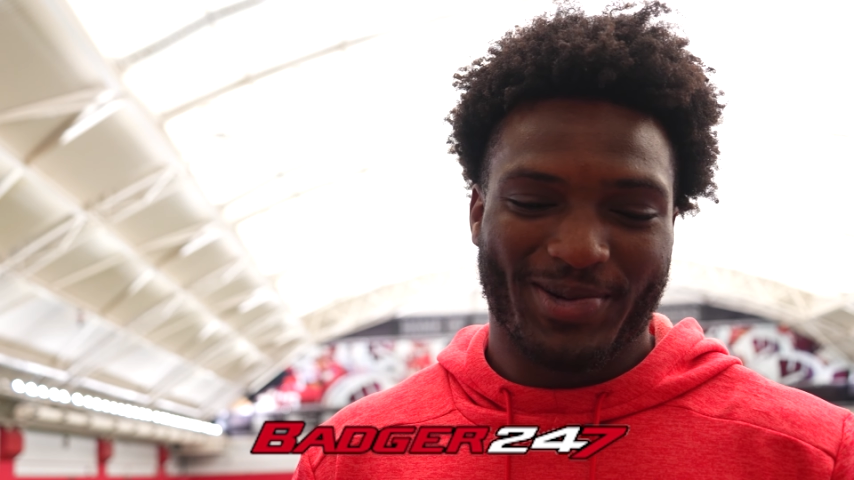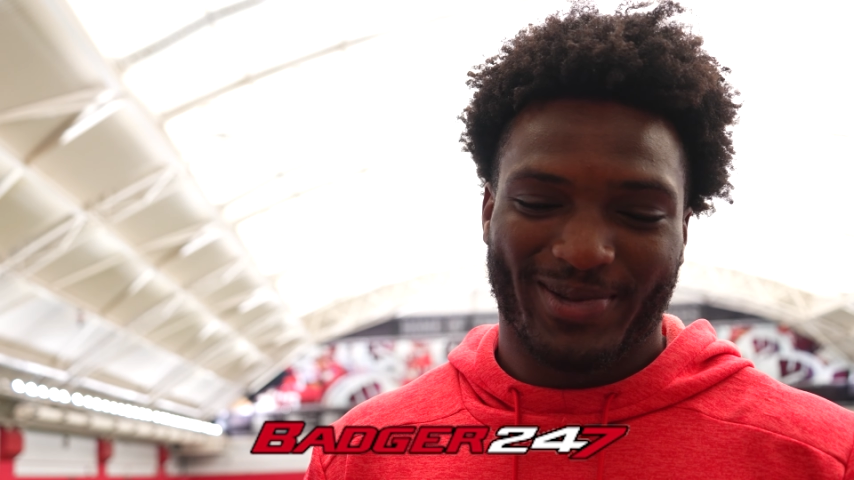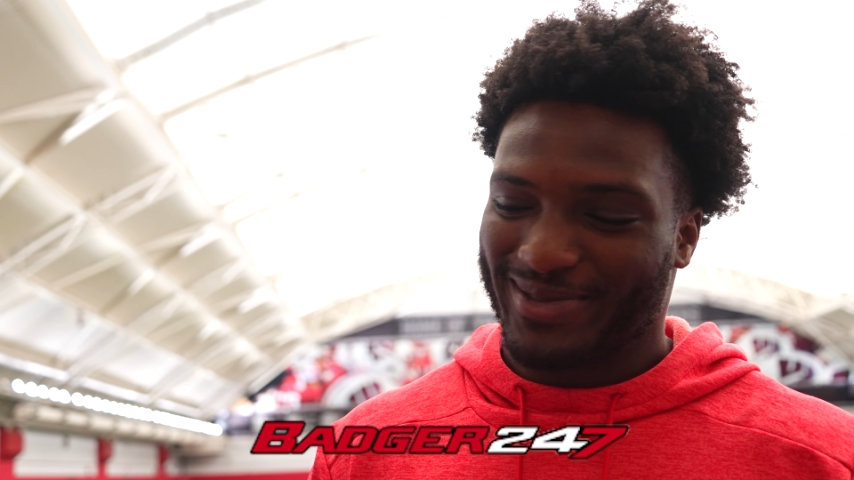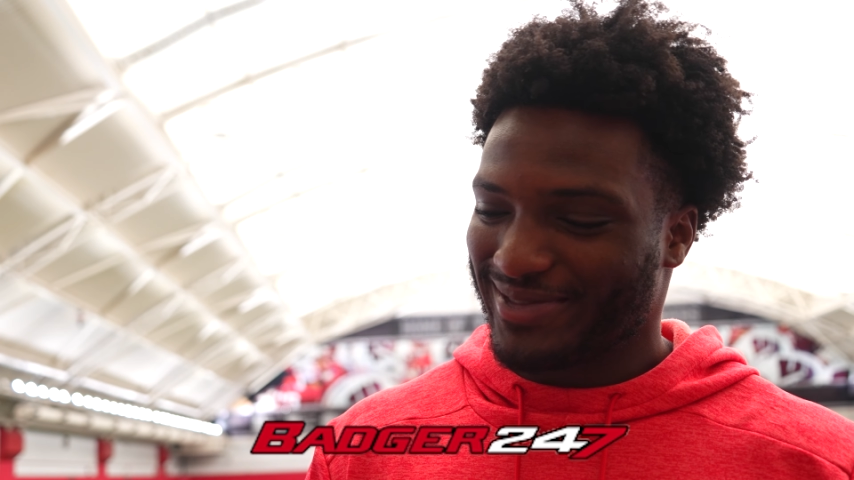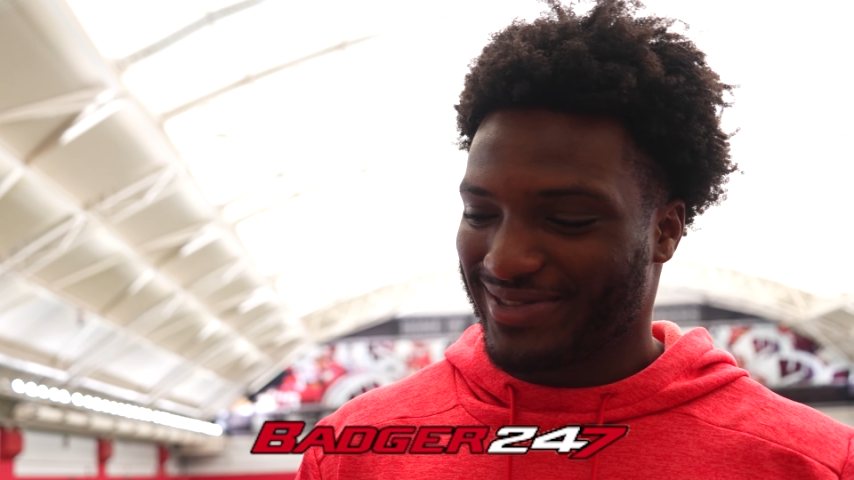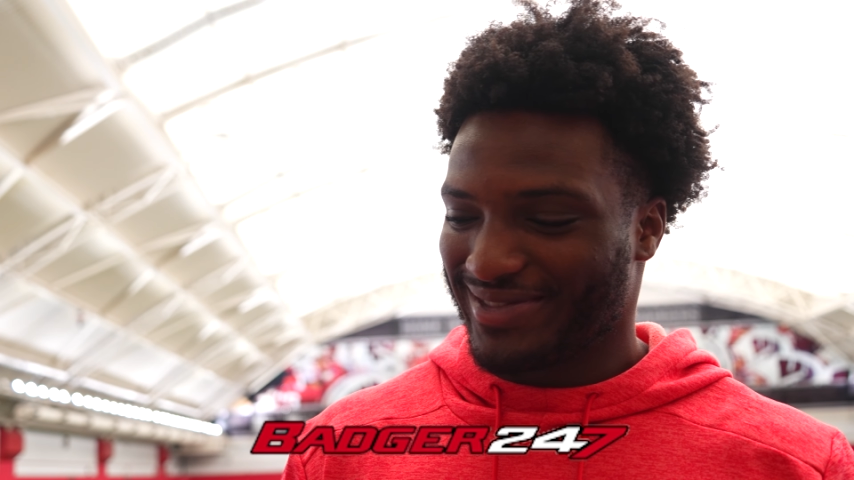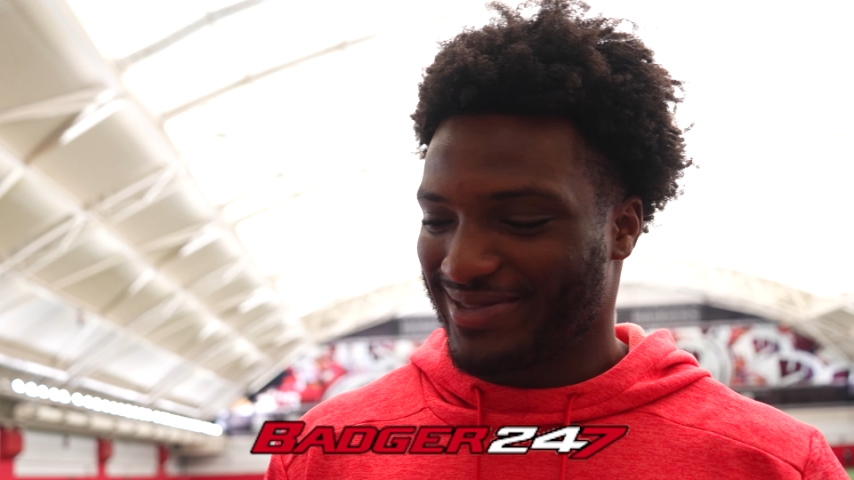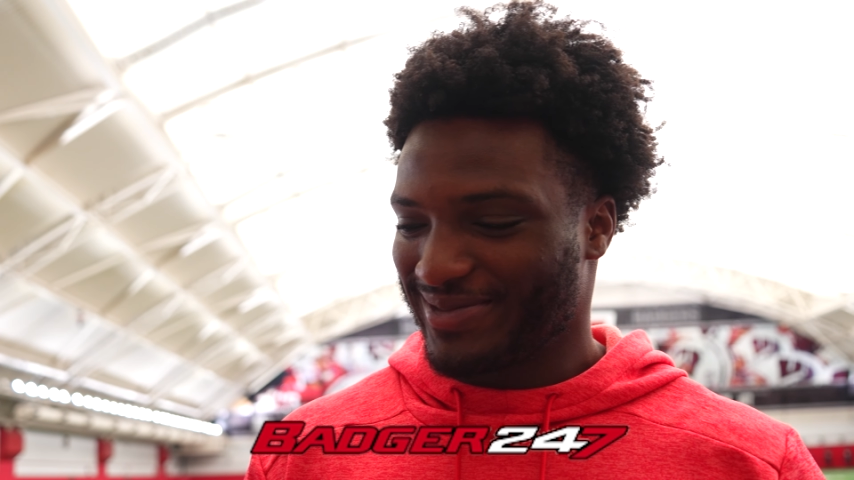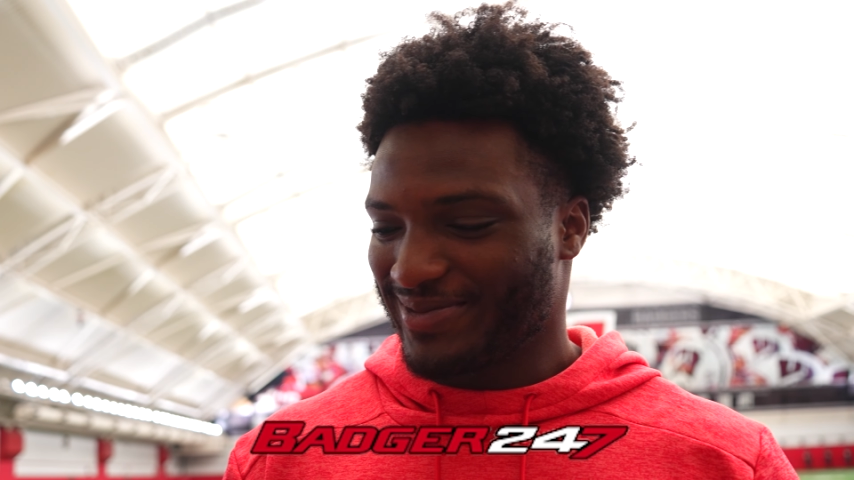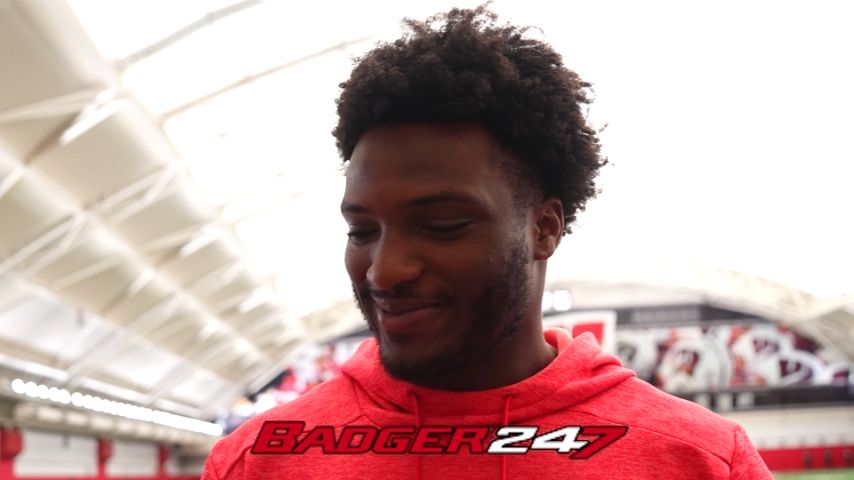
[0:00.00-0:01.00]
Happy
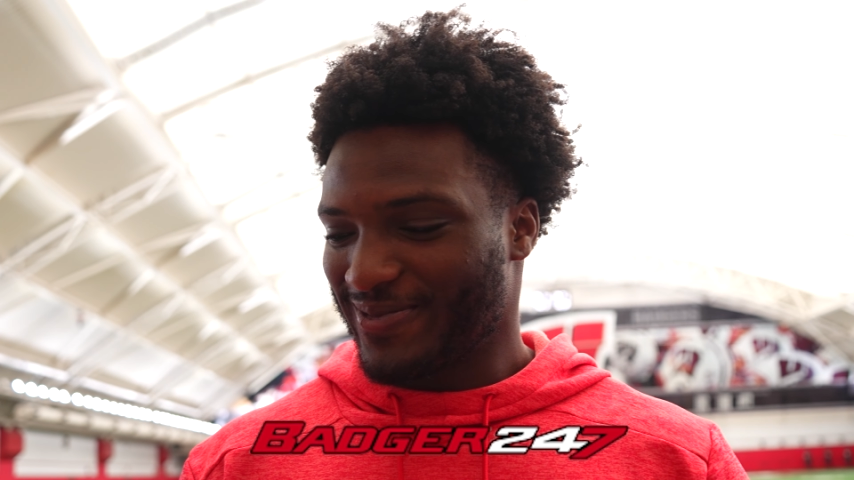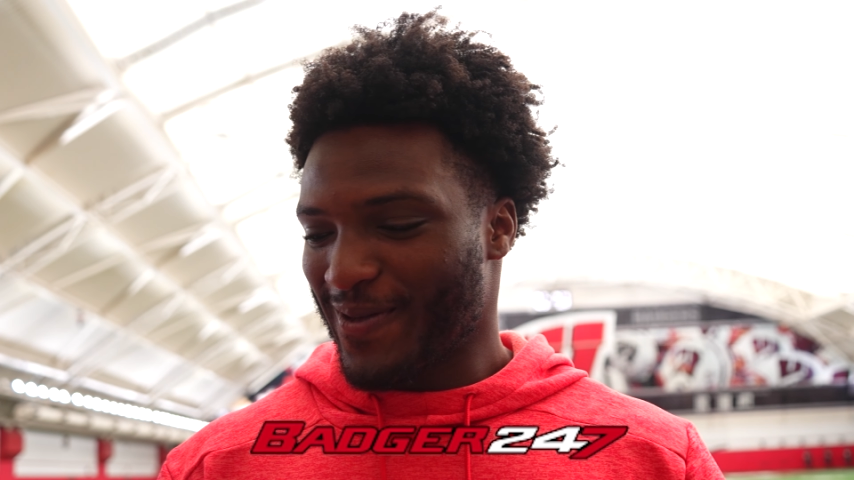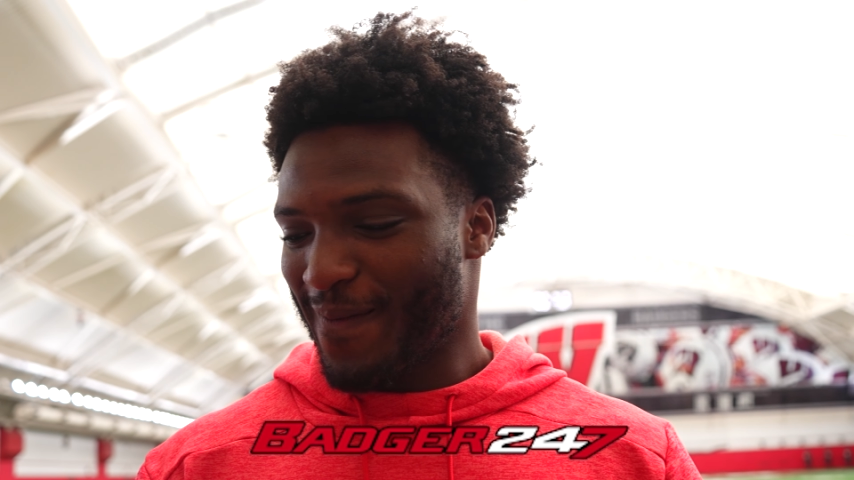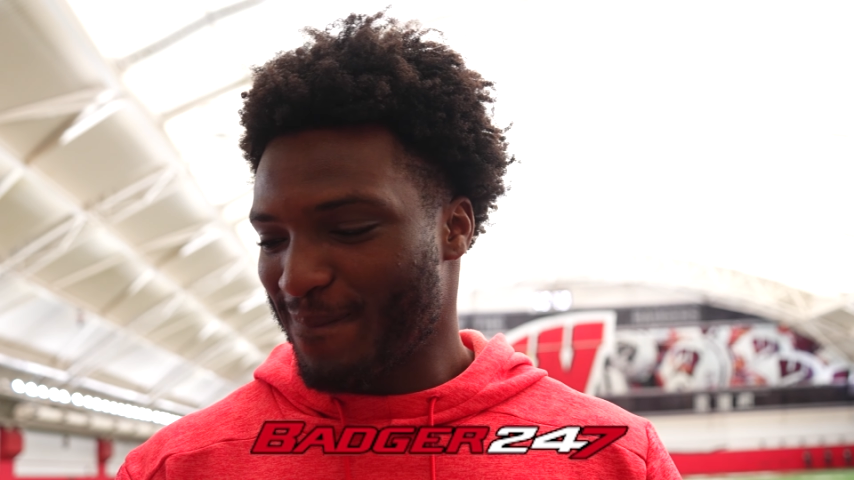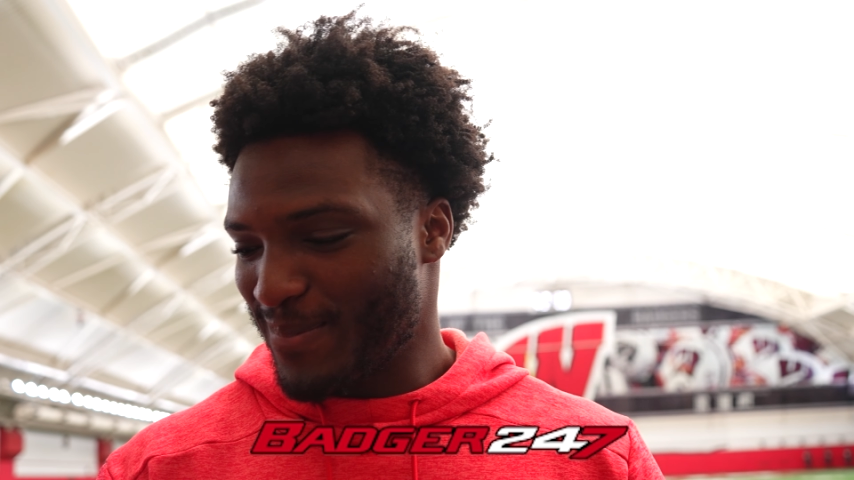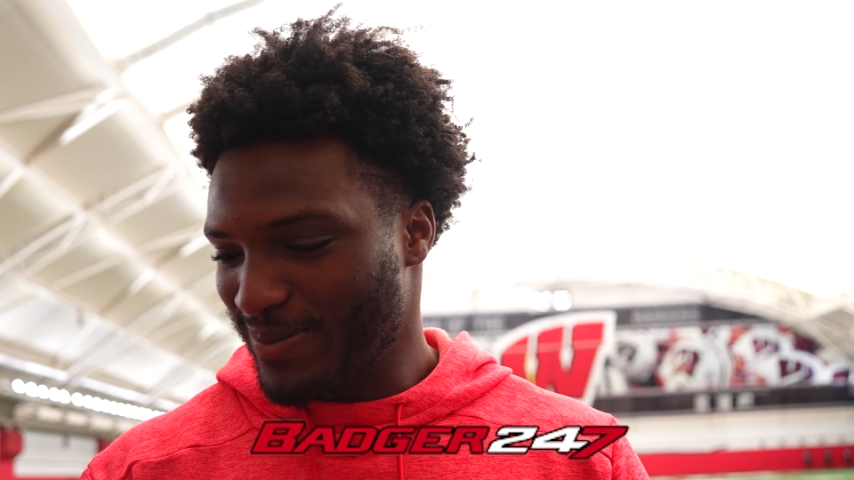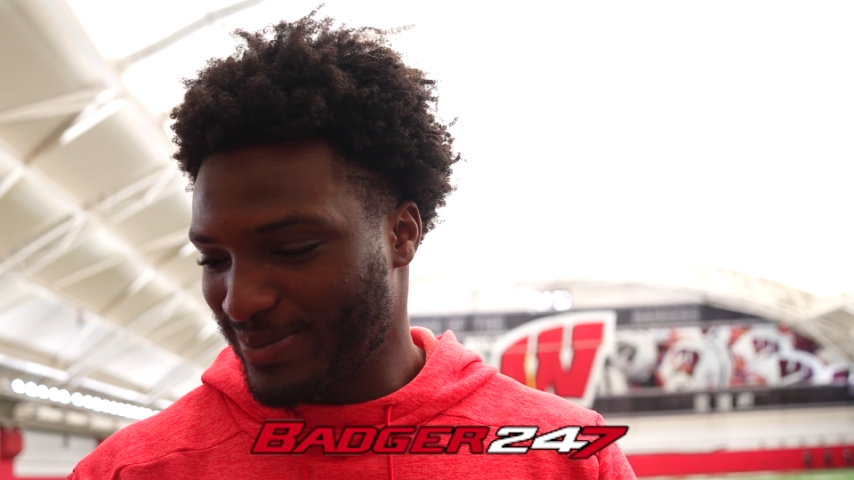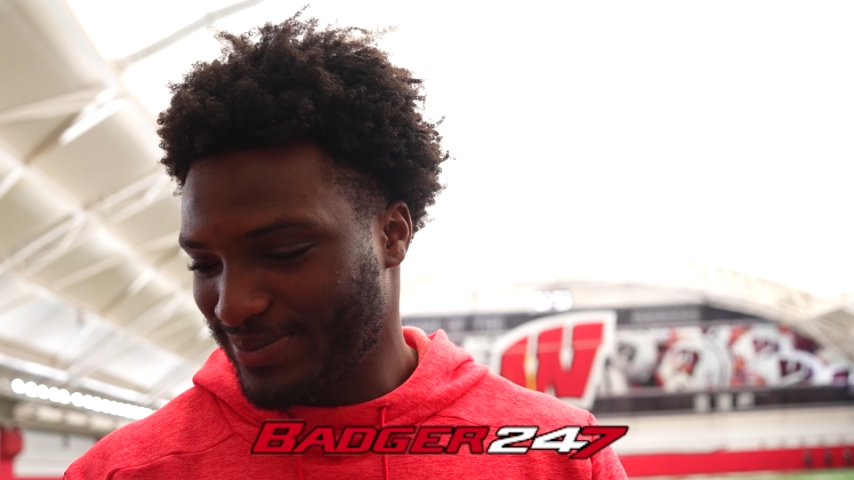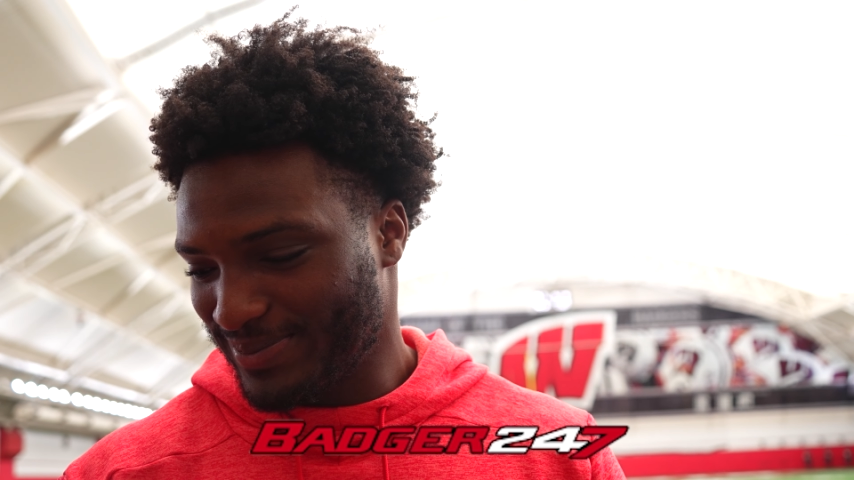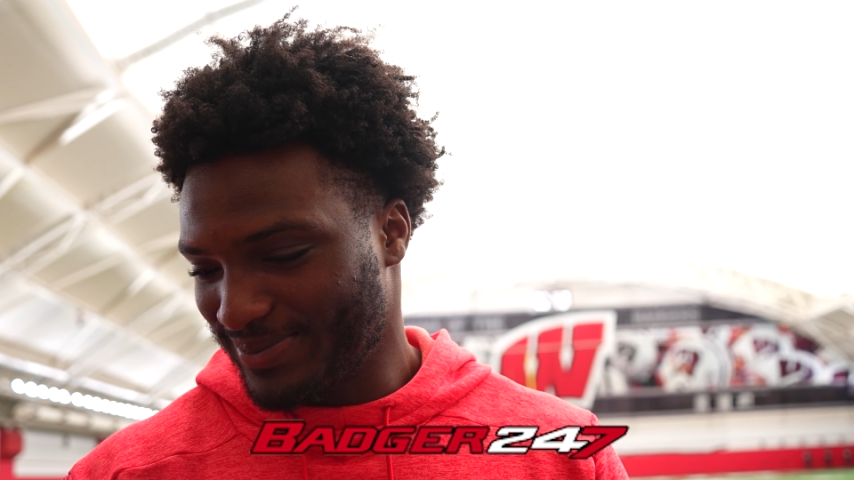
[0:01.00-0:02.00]

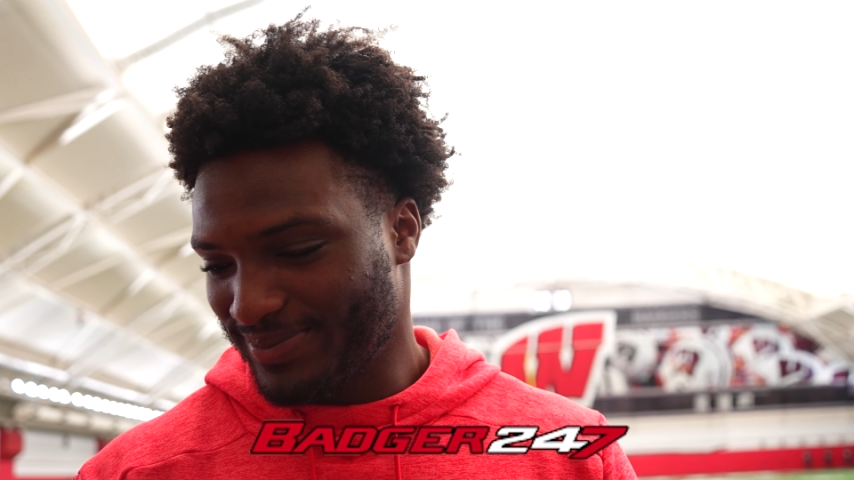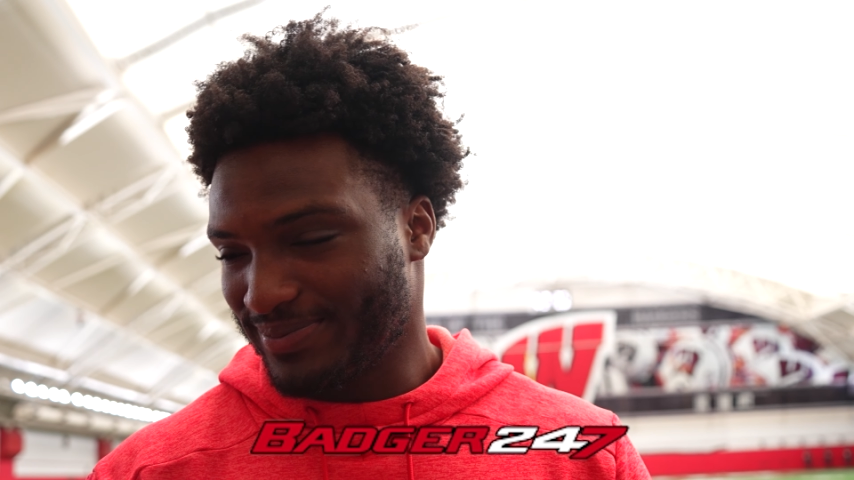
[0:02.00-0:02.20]
I